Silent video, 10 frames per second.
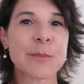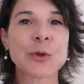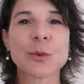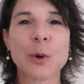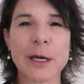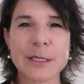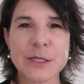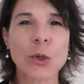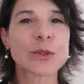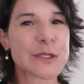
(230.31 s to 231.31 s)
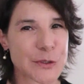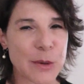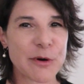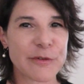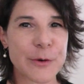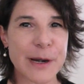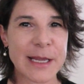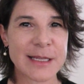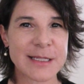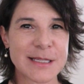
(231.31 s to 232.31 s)
among the ones on the top of our
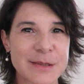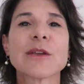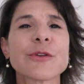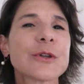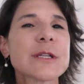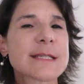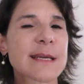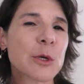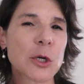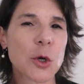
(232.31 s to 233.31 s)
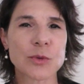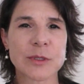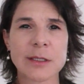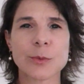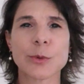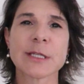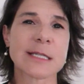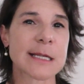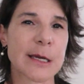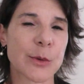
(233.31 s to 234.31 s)
rankings? If you need some more contact with
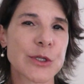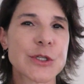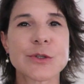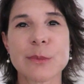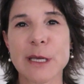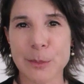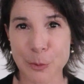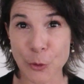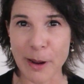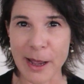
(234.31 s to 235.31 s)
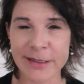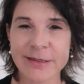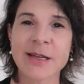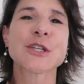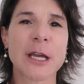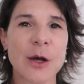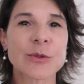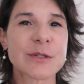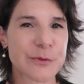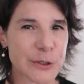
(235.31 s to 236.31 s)
this language to make up your mind, check out
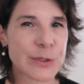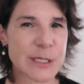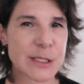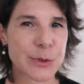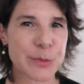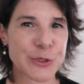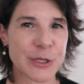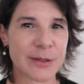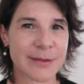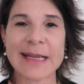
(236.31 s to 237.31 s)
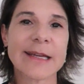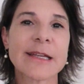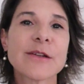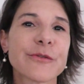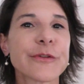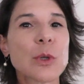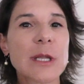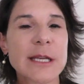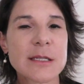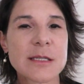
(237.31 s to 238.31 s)
the video description. I added a few
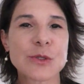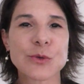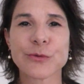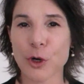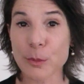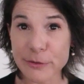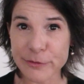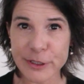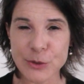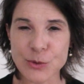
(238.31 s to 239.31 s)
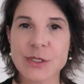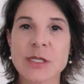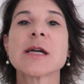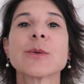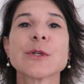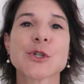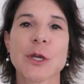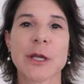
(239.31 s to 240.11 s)
links to former videos in which you